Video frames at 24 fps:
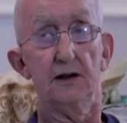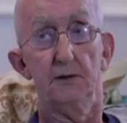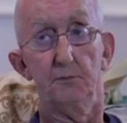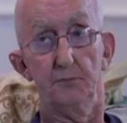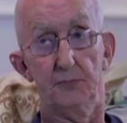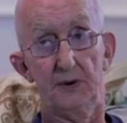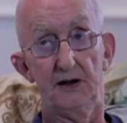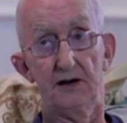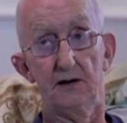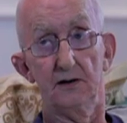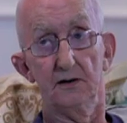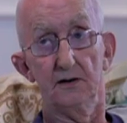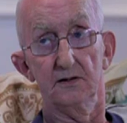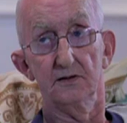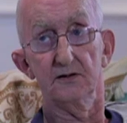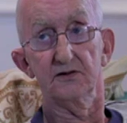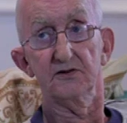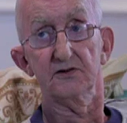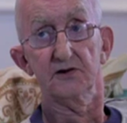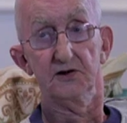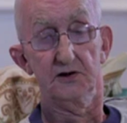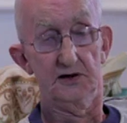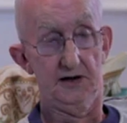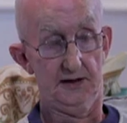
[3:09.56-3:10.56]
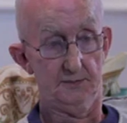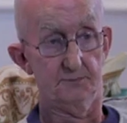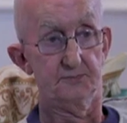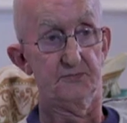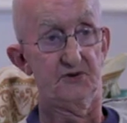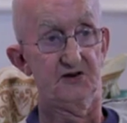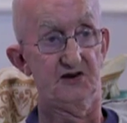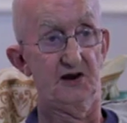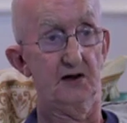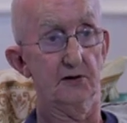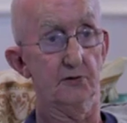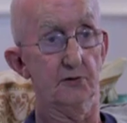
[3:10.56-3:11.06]
In Barnes, yeah,
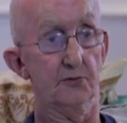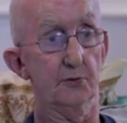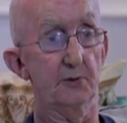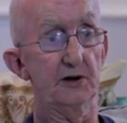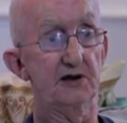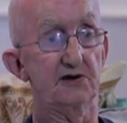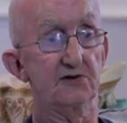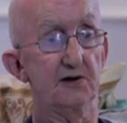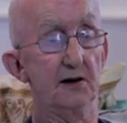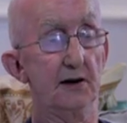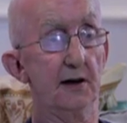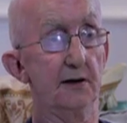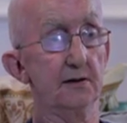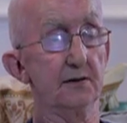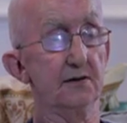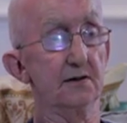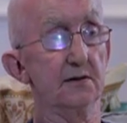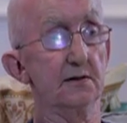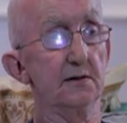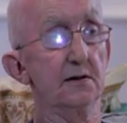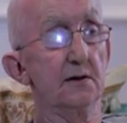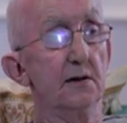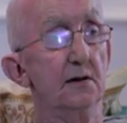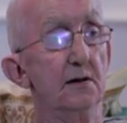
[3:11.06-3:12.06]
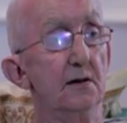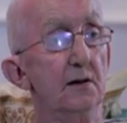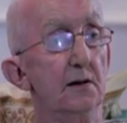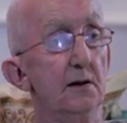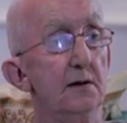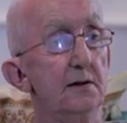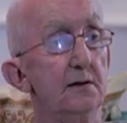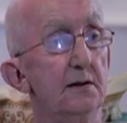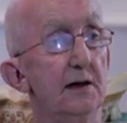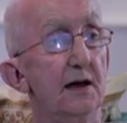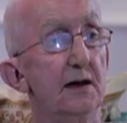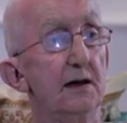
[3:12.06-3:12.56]
southwest London.
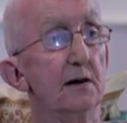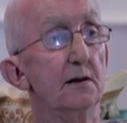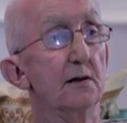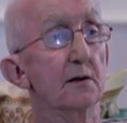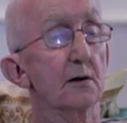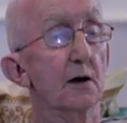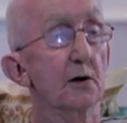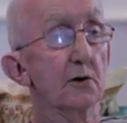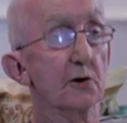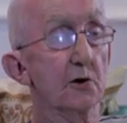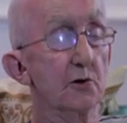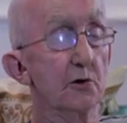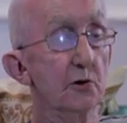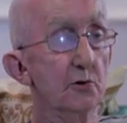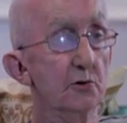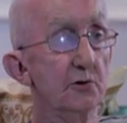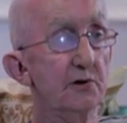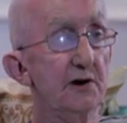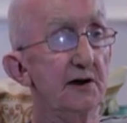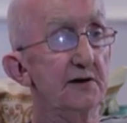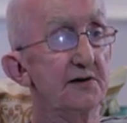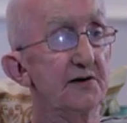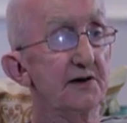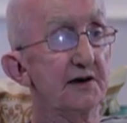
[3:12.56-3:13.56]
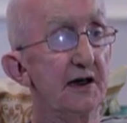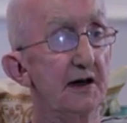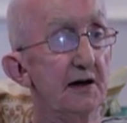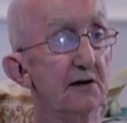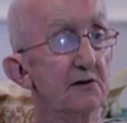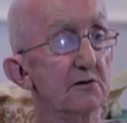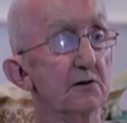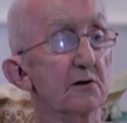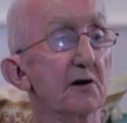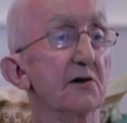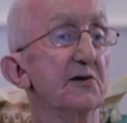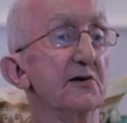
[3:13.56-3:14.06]
Now, according to Carol
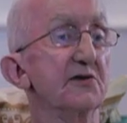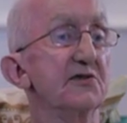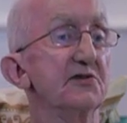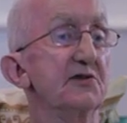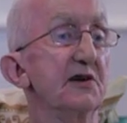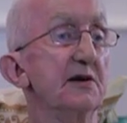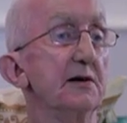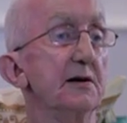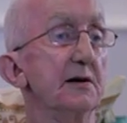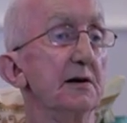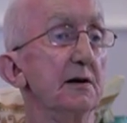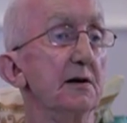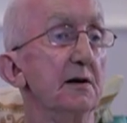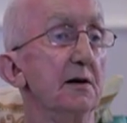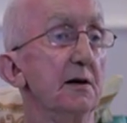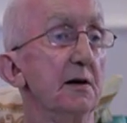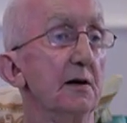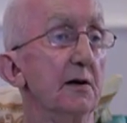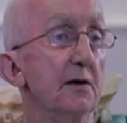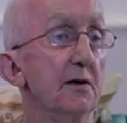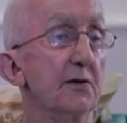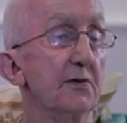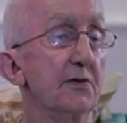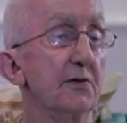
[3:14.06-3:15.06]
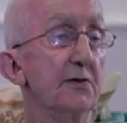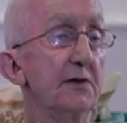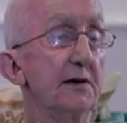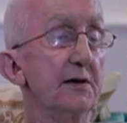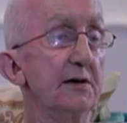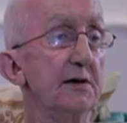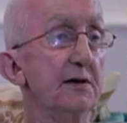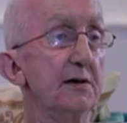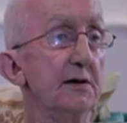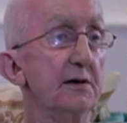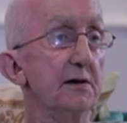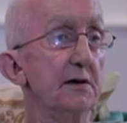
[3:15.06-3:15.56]
Kazir,
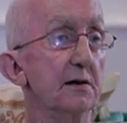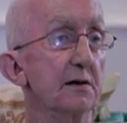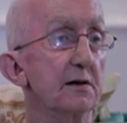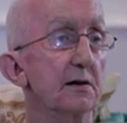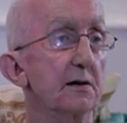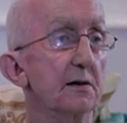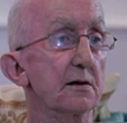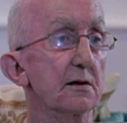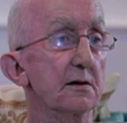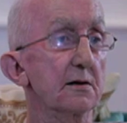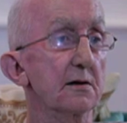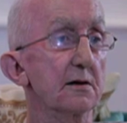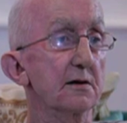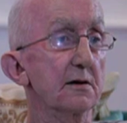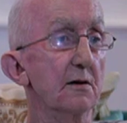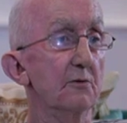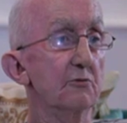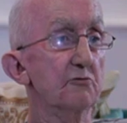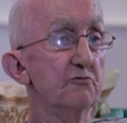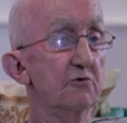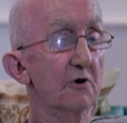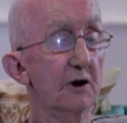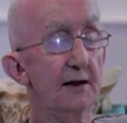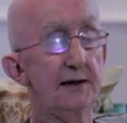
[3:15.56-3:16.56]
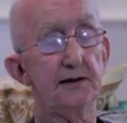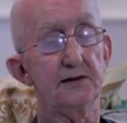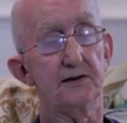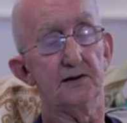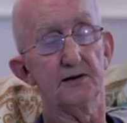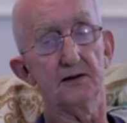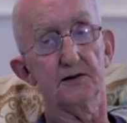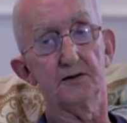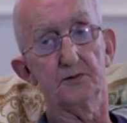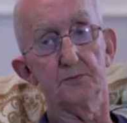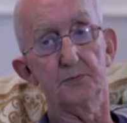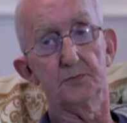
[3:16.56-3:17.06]
the raid
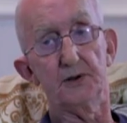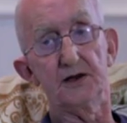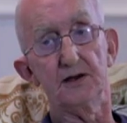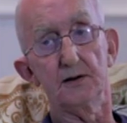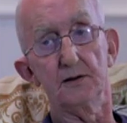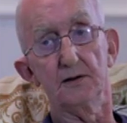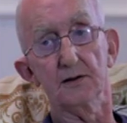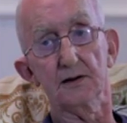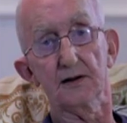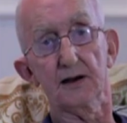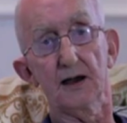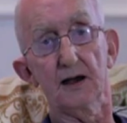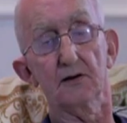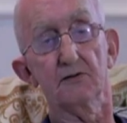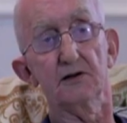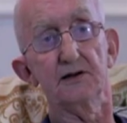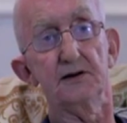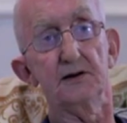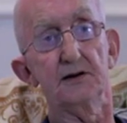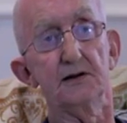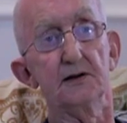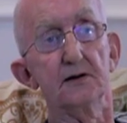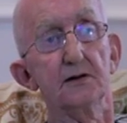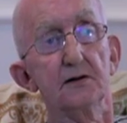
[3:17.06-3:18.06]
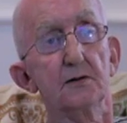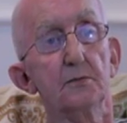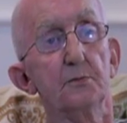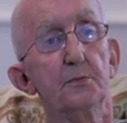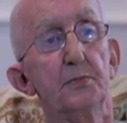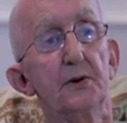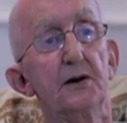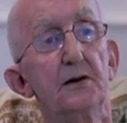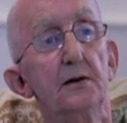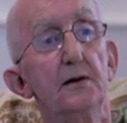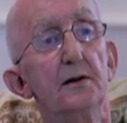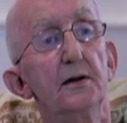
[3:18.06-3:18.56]
had been carried out
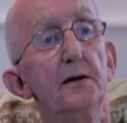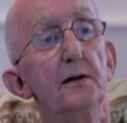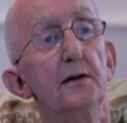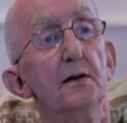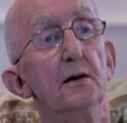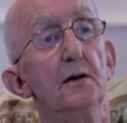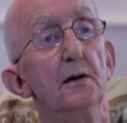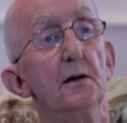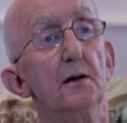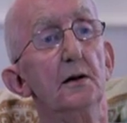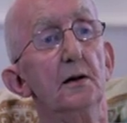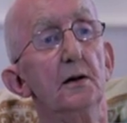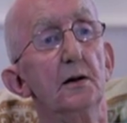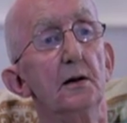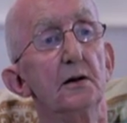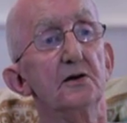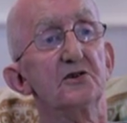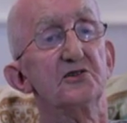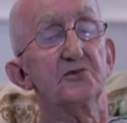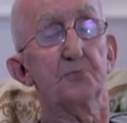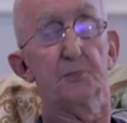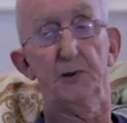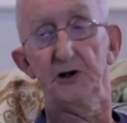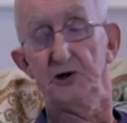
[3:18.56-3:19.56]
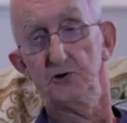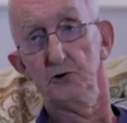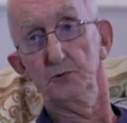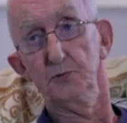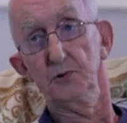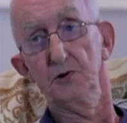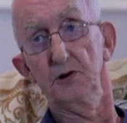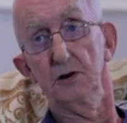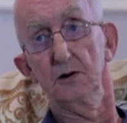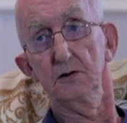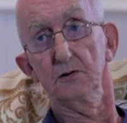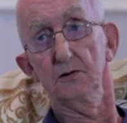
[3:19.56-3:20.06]
by Special
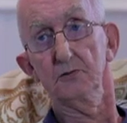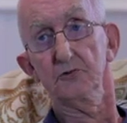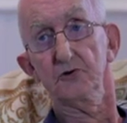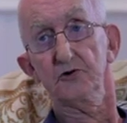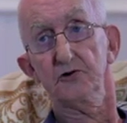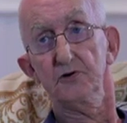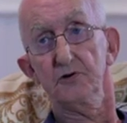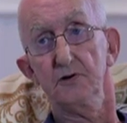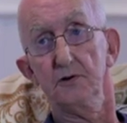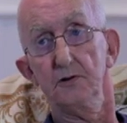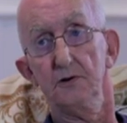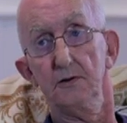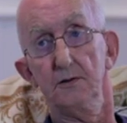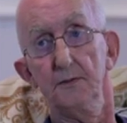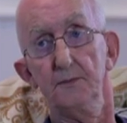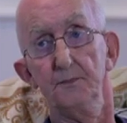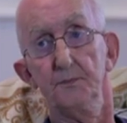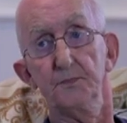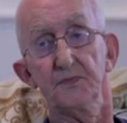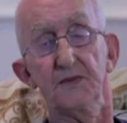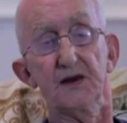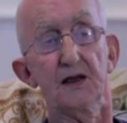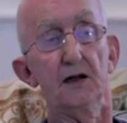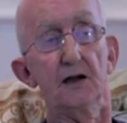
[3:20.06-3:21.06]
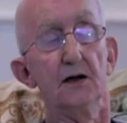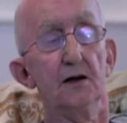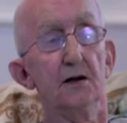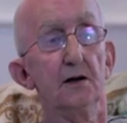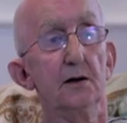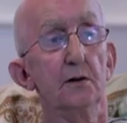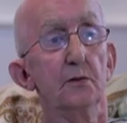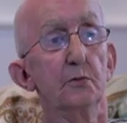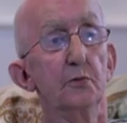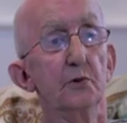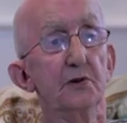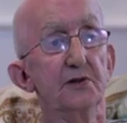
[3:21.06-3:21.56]
Branch
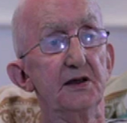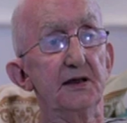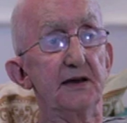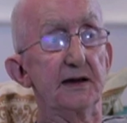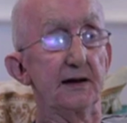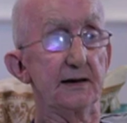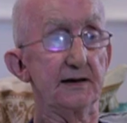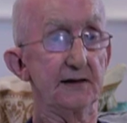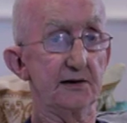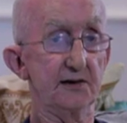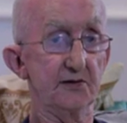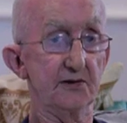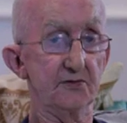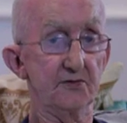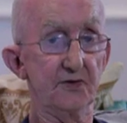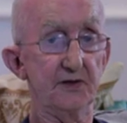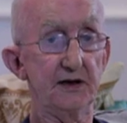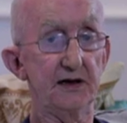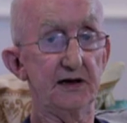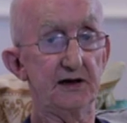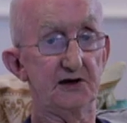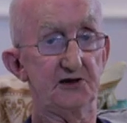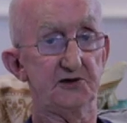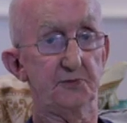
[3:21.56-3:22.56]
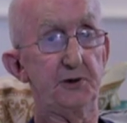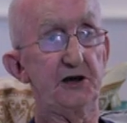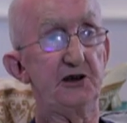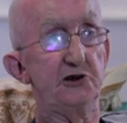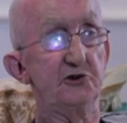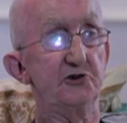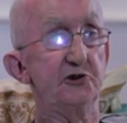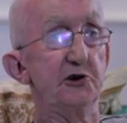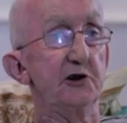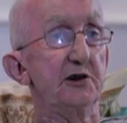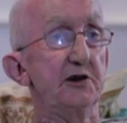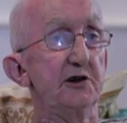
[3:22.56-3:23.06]
with the aid of the
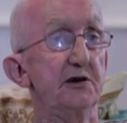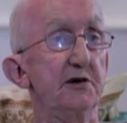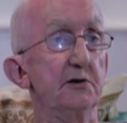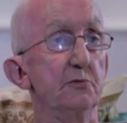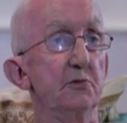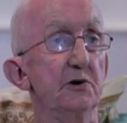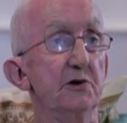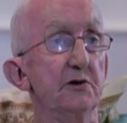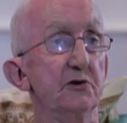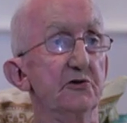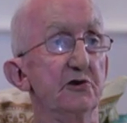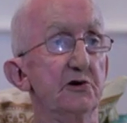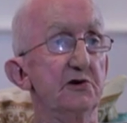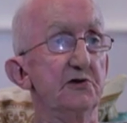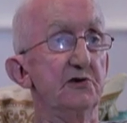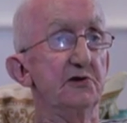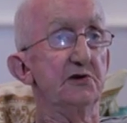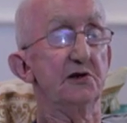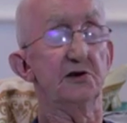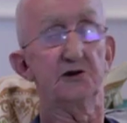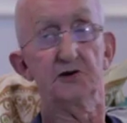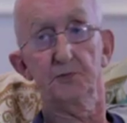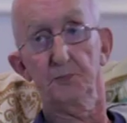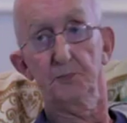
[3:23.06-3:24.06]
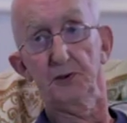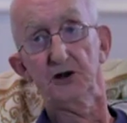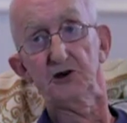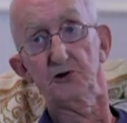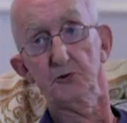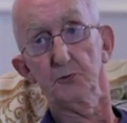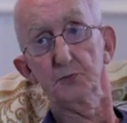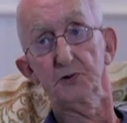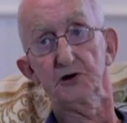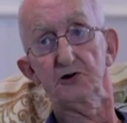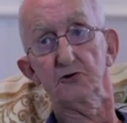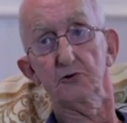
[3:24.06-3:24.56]
SPG, which is the Special
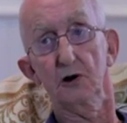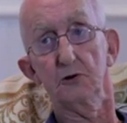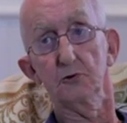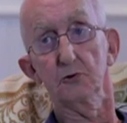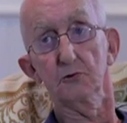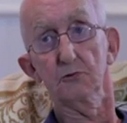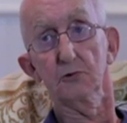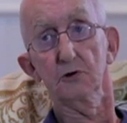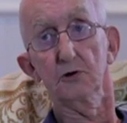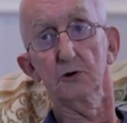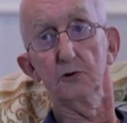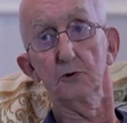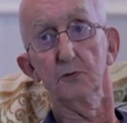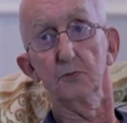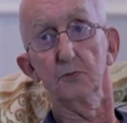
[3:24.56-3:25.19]
Patrol Group.